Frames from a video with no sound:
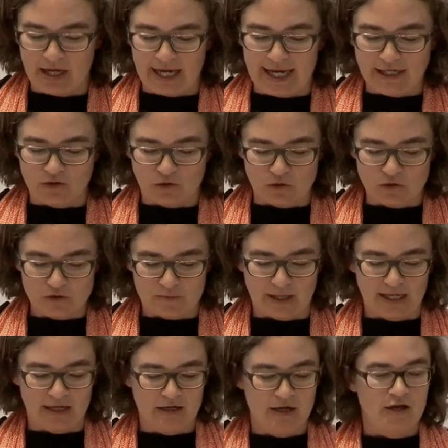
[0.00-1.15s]
Mareike
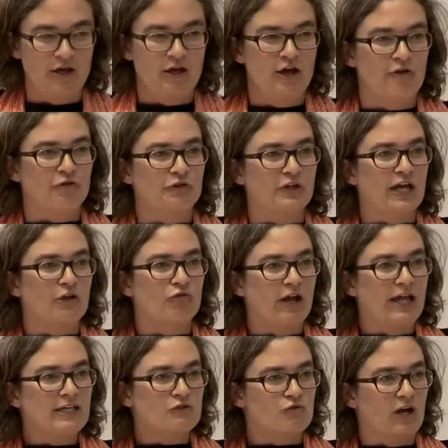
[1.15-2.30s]
Rüssmann, for their
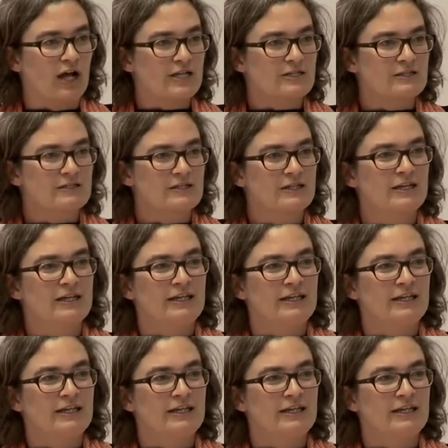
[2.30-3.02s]
great trust